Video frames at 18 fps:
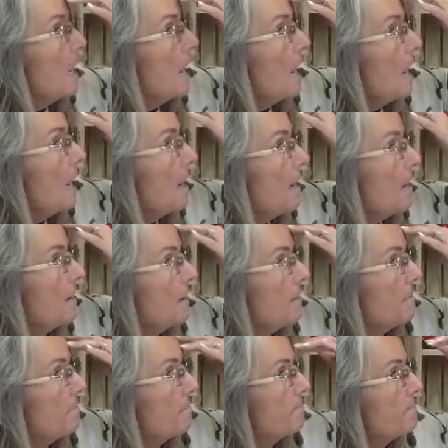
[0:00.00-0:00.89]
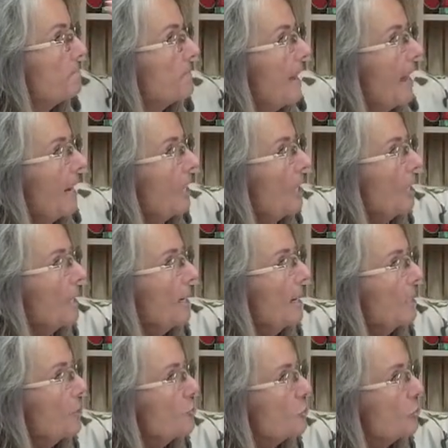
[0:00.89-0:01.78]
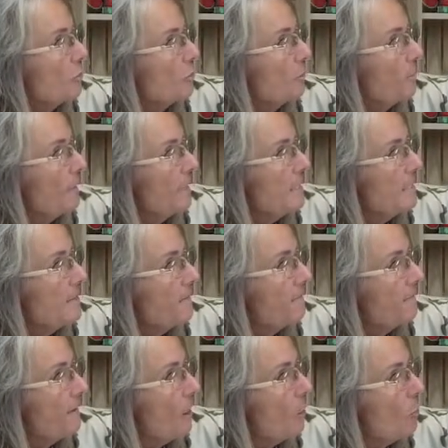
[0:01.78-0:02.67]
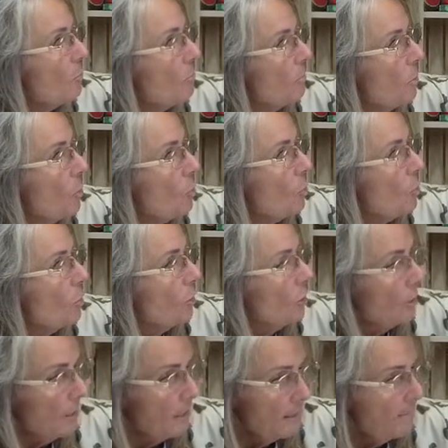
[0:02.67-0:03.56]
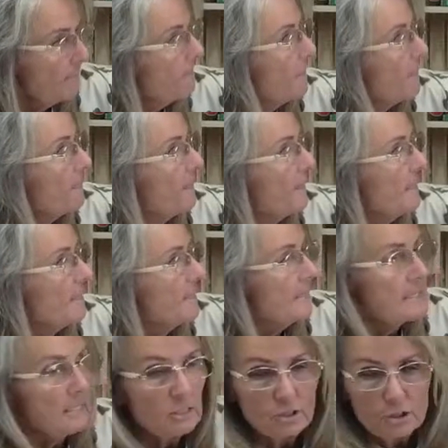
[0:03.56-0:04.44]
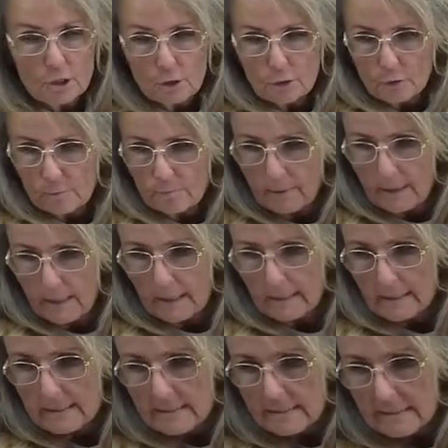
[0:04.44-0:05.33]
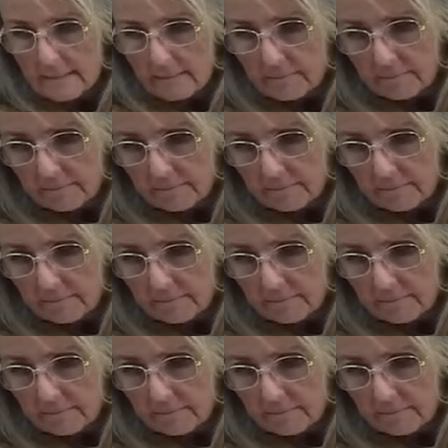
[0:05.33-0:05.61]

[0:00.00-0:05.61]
I cut an extra little piece of foam board. This is toothpicks.